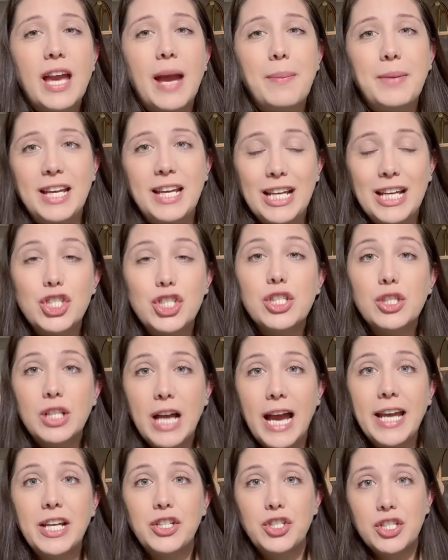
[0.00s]
I mean, I
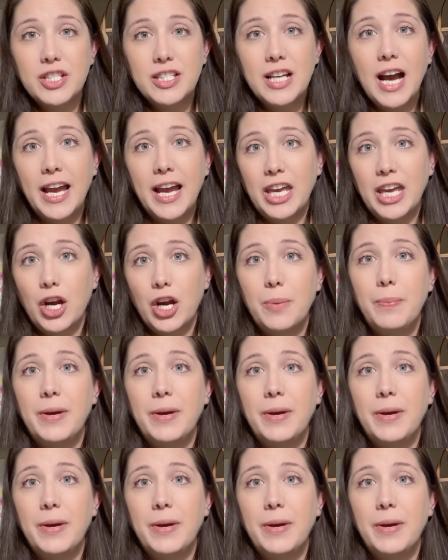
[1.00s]
just got here,